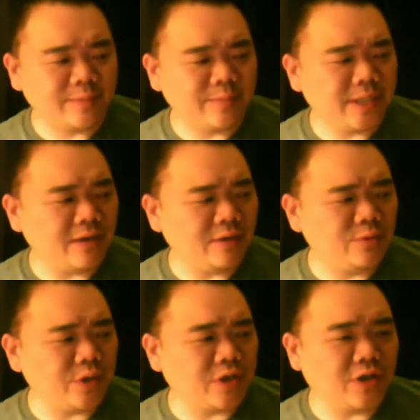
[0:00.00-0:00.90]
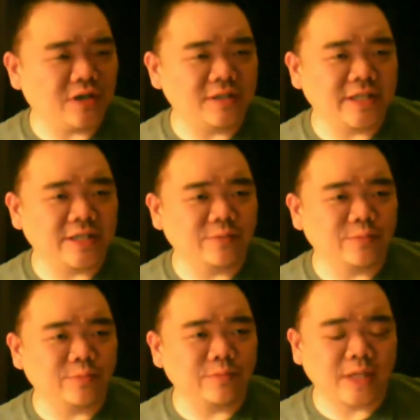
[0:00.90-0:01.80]
but I don't recall any
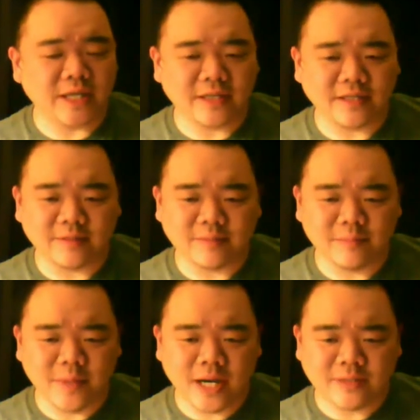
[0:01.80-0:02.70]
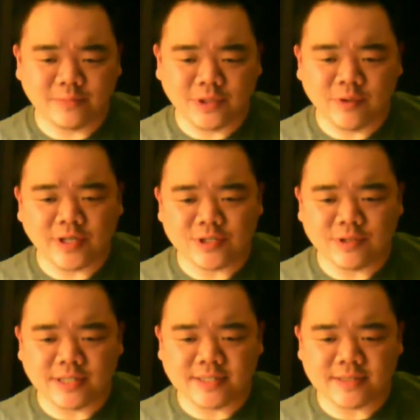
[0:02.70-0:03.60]
mind-blowing
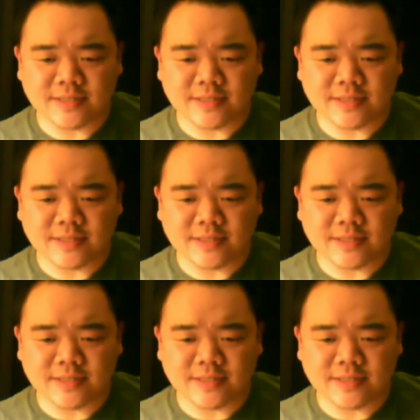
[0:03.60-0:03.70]
trades at the